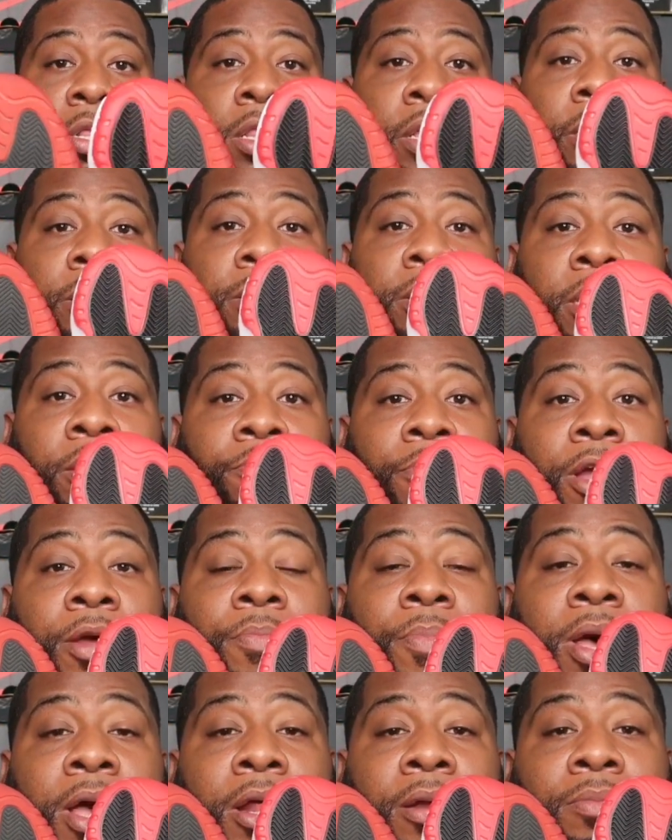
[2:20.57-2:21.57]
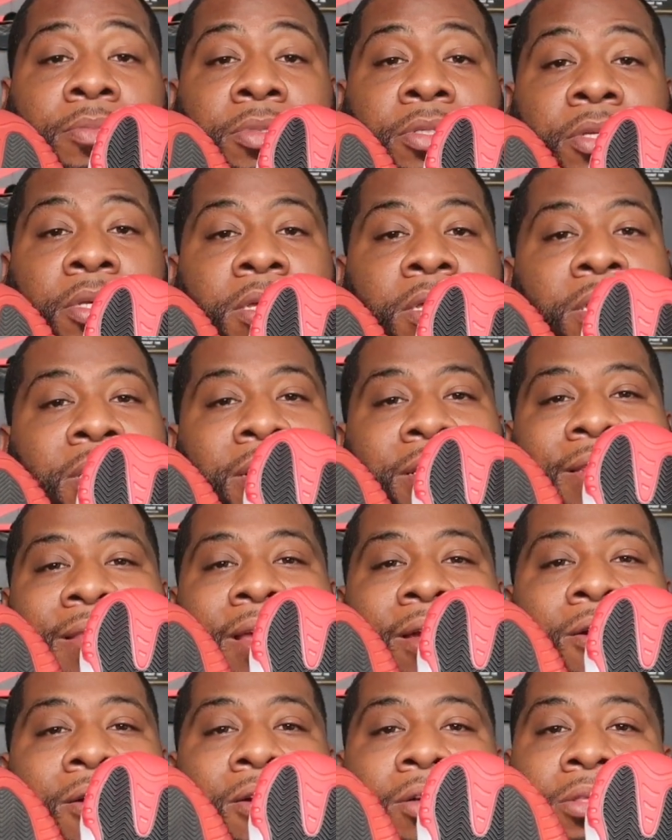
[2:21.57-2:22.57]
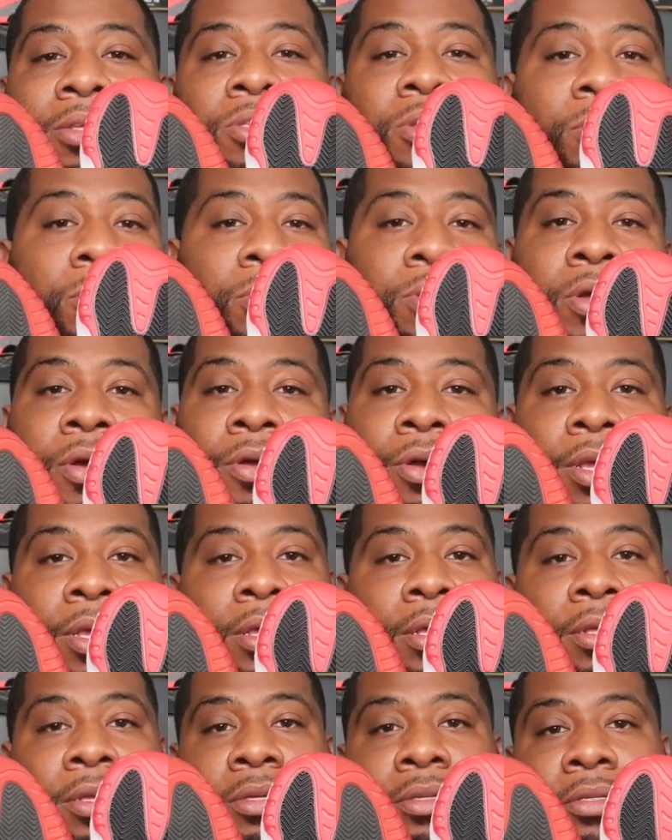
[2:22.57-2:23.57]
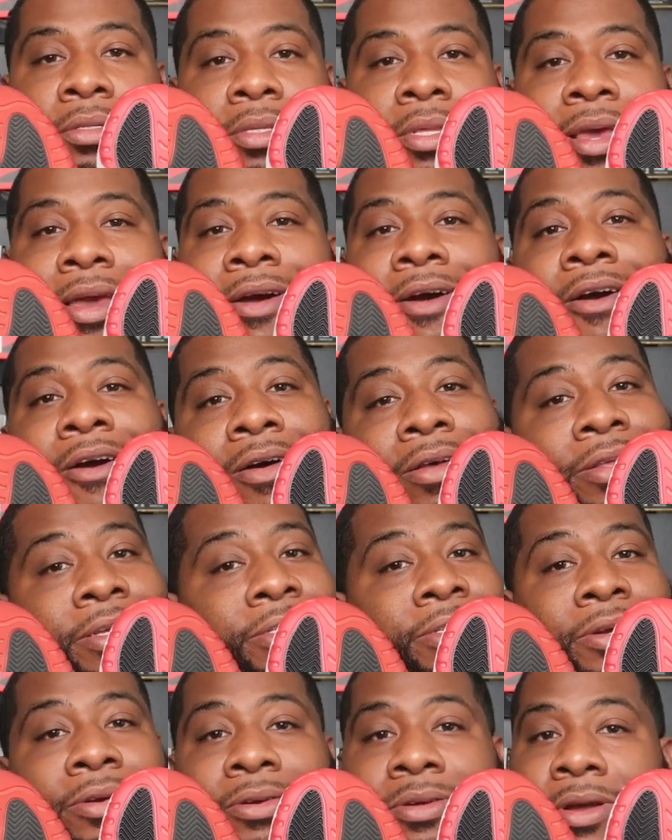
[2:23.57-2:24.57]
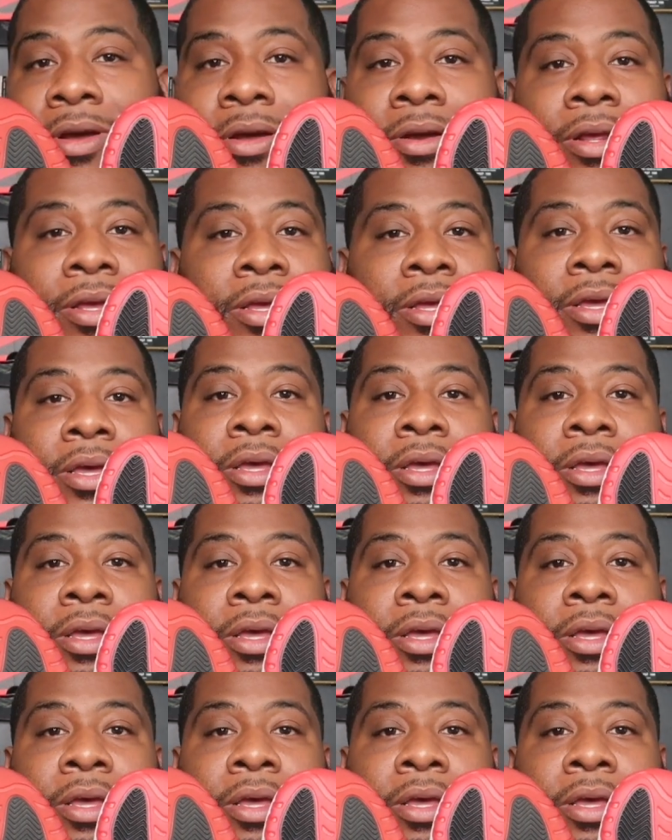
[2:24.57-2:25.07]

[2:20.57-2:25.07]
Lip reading: Like you see, the red bottoms, they hardly turn dirty. They hardly turn dirty.